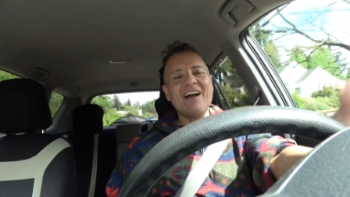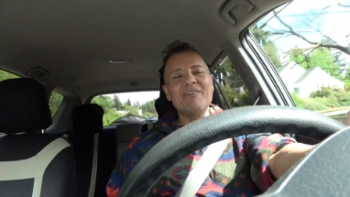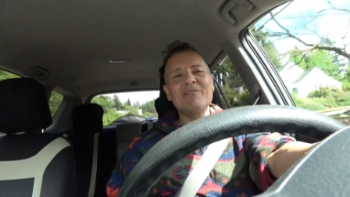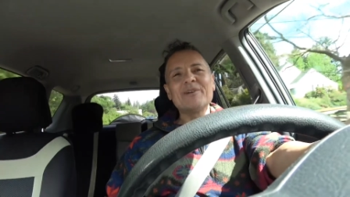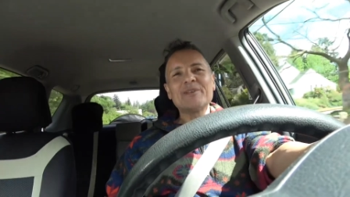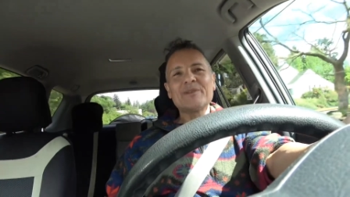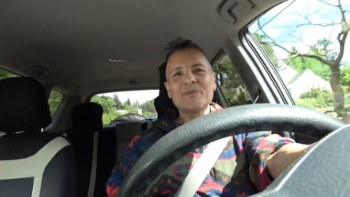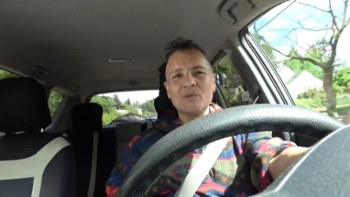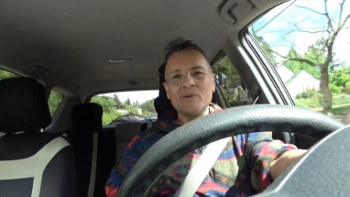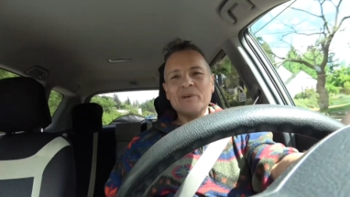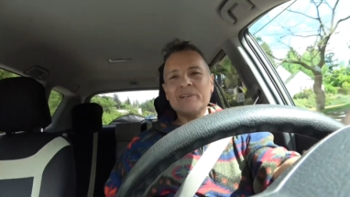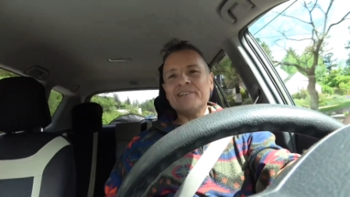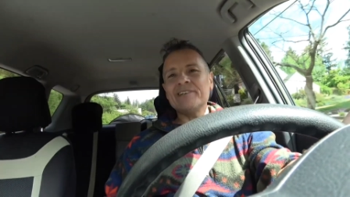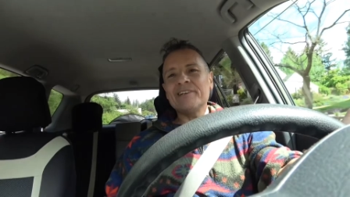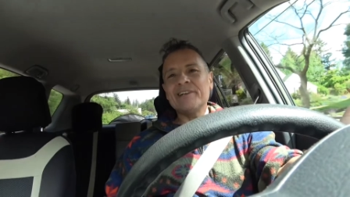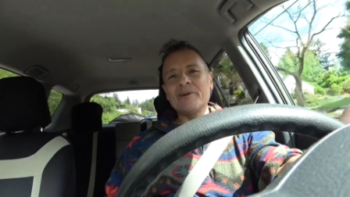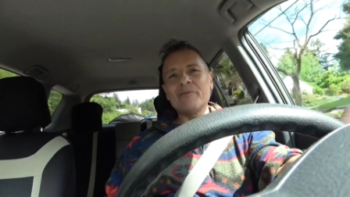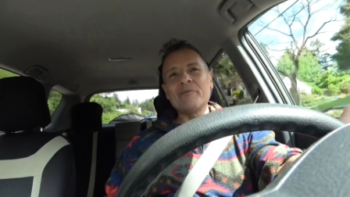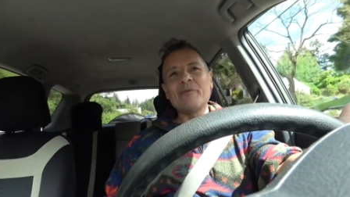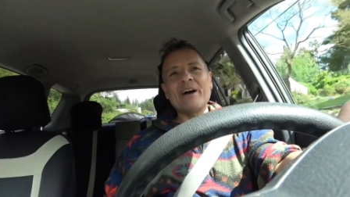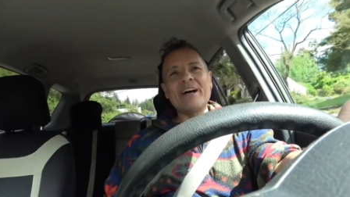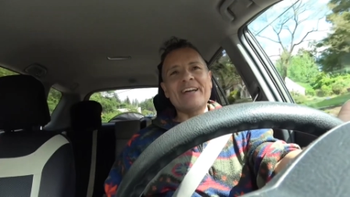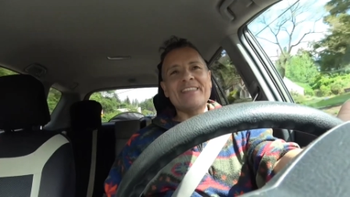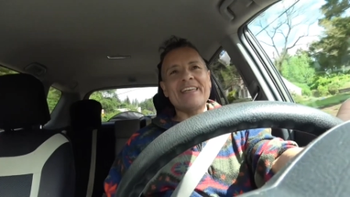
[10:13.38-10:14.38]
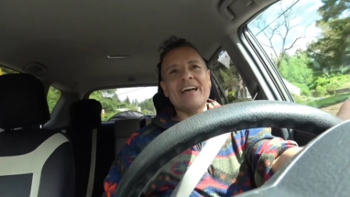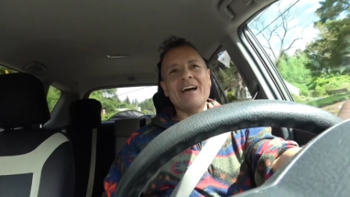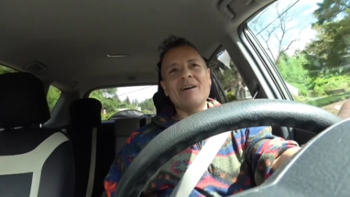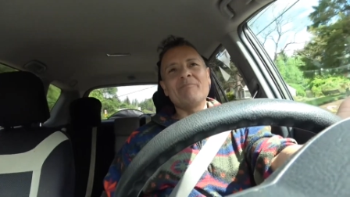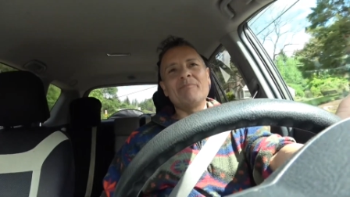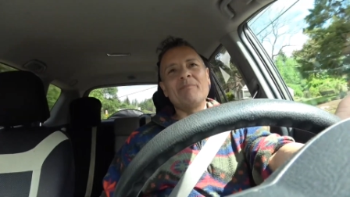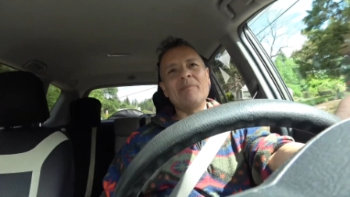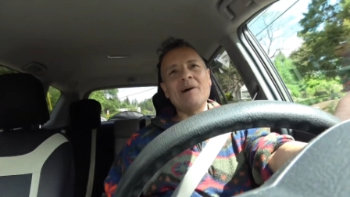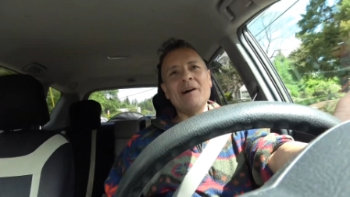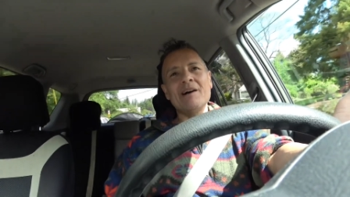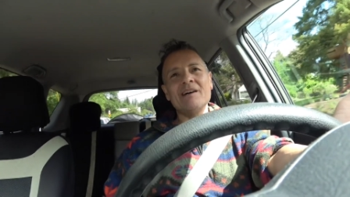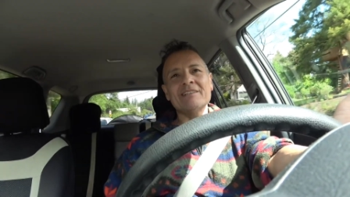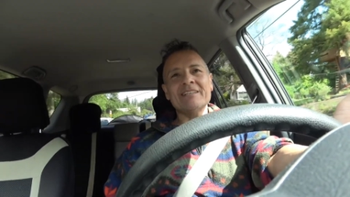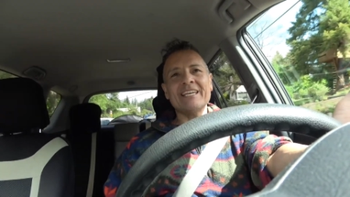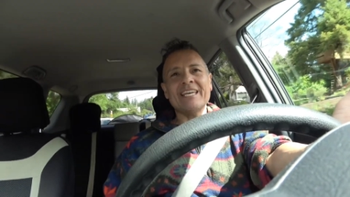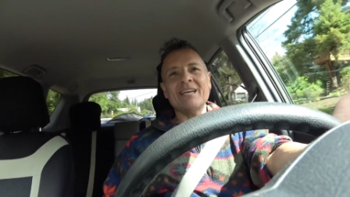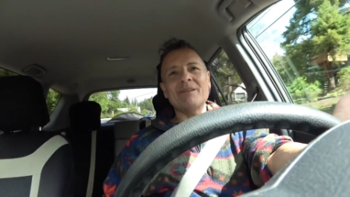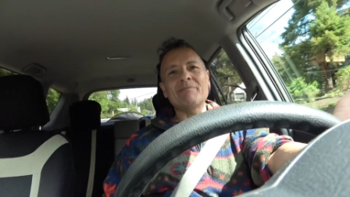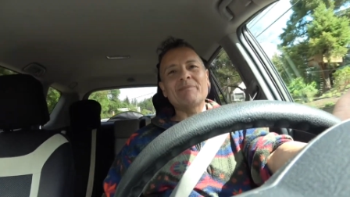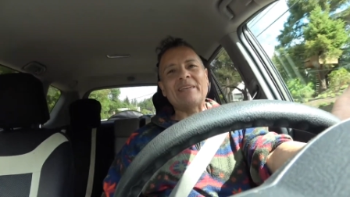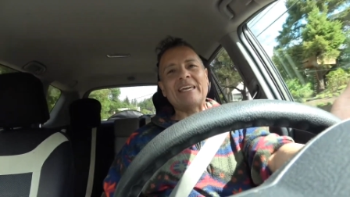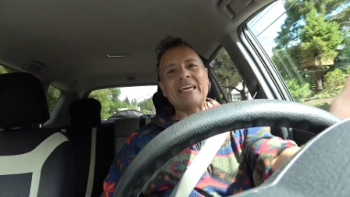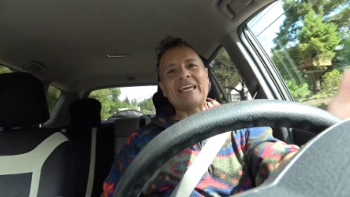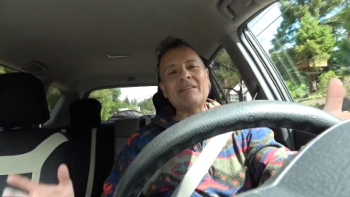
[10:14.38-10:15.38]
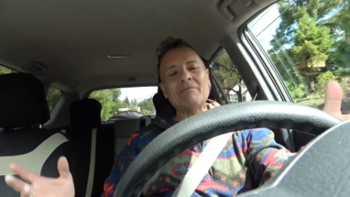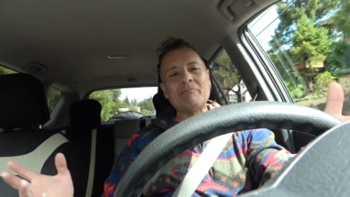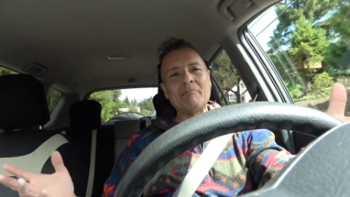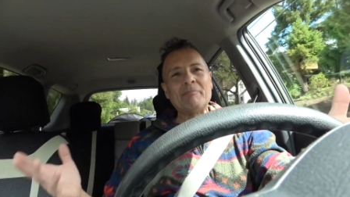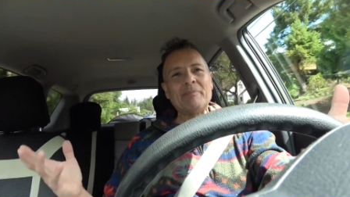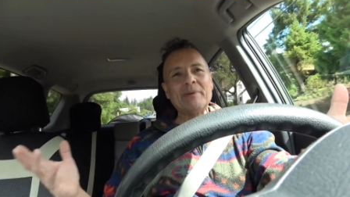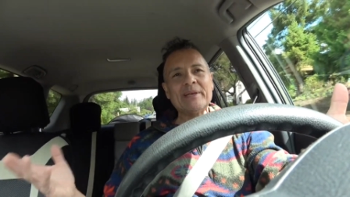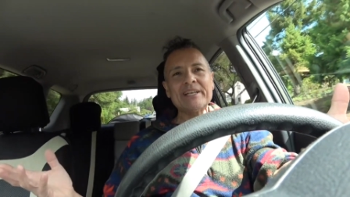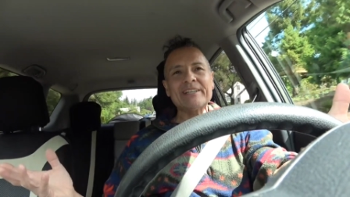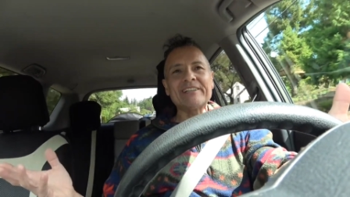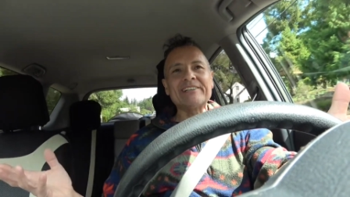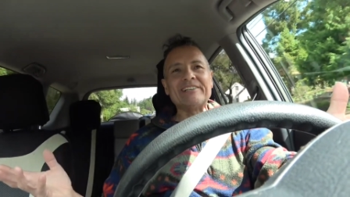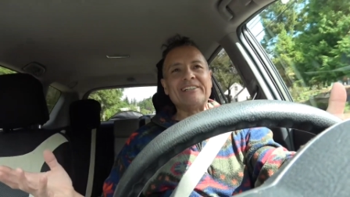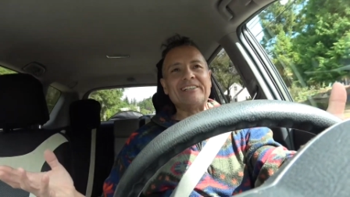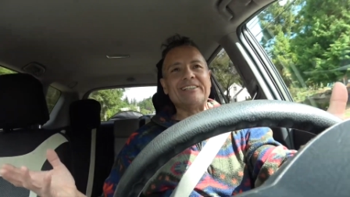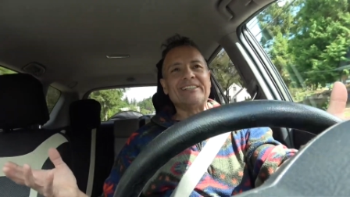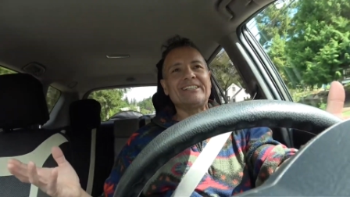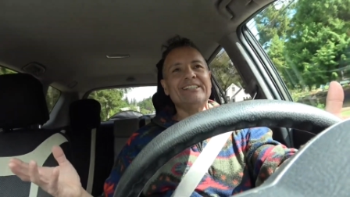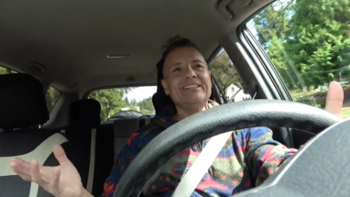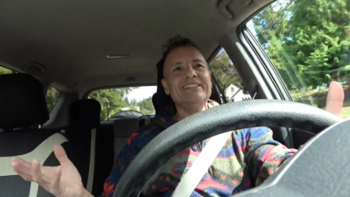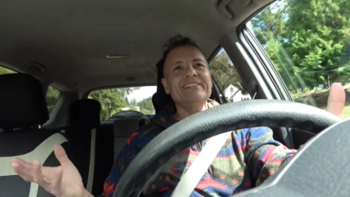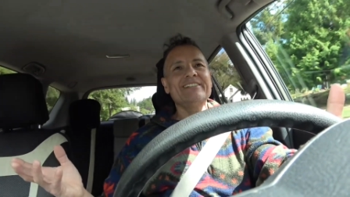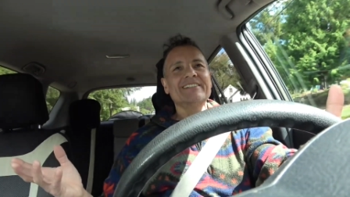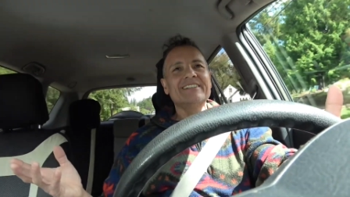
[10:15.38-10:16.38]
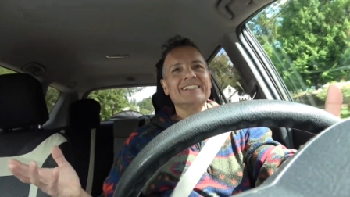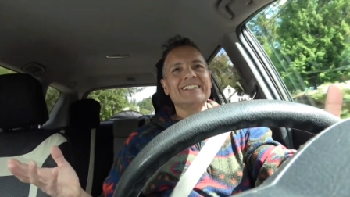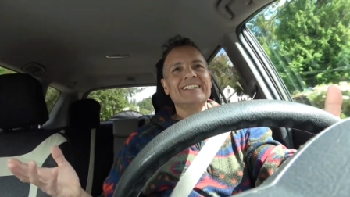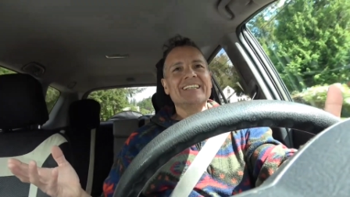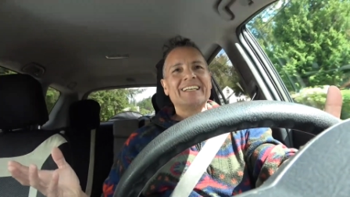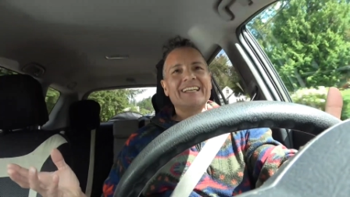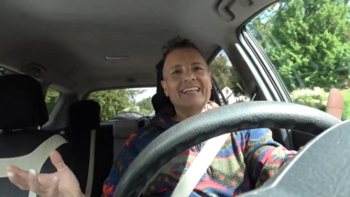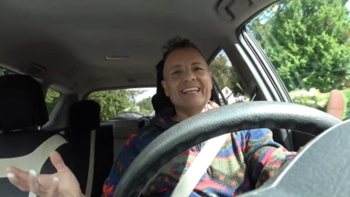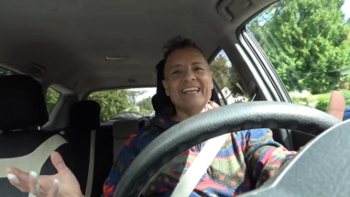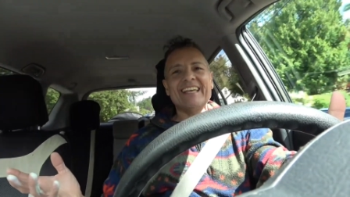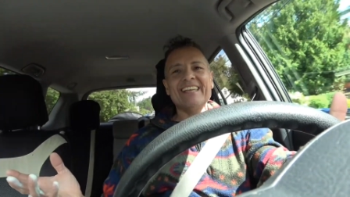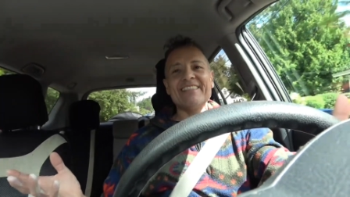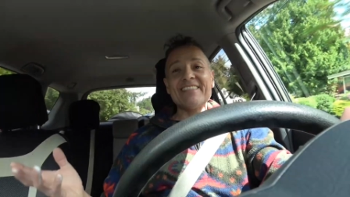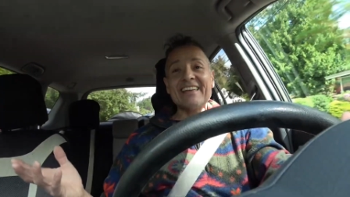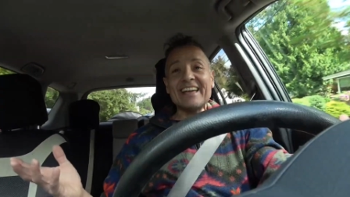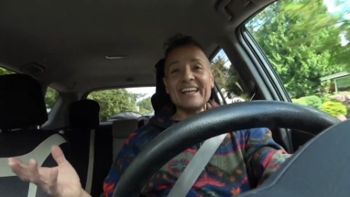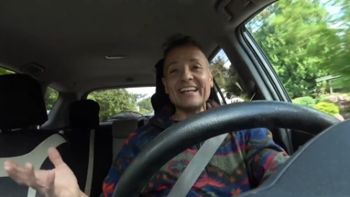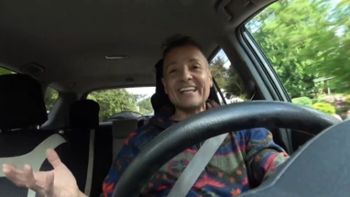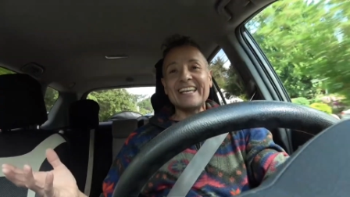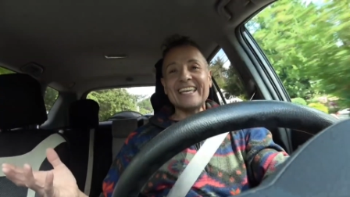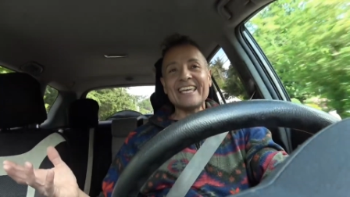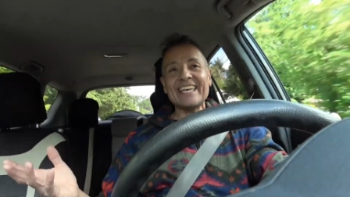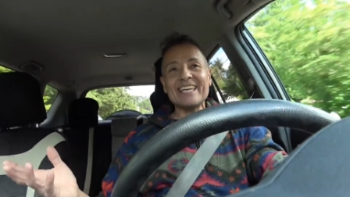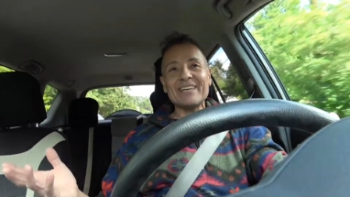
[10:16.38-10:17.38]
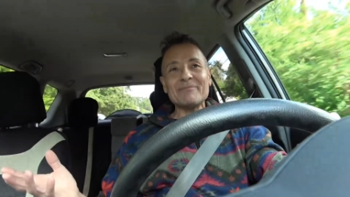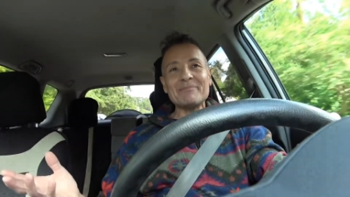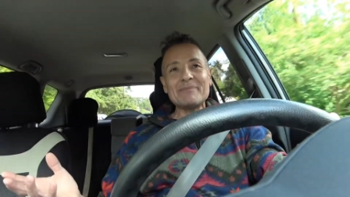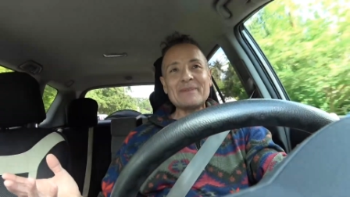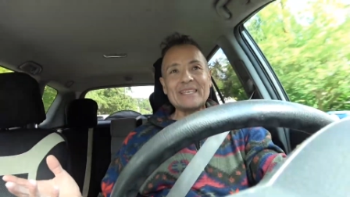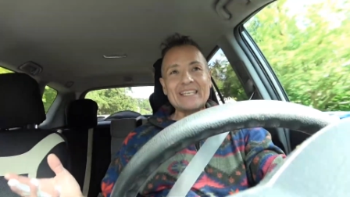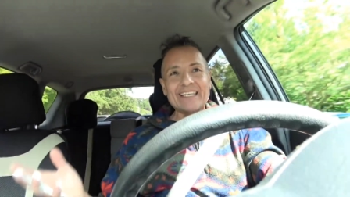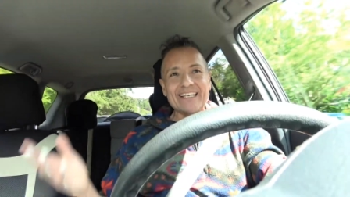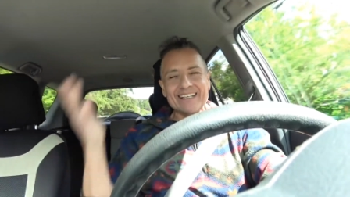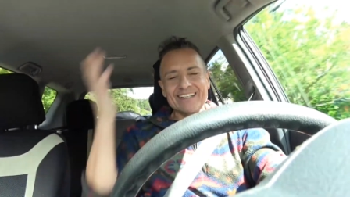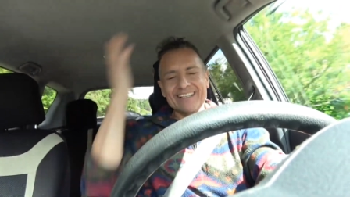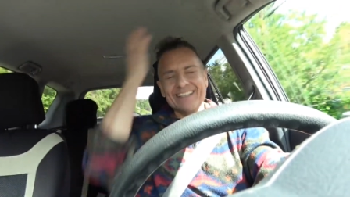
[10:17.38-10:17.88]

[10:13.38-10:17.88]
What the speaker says: I was wondering why that ball kept getting bigger, and then it hit me.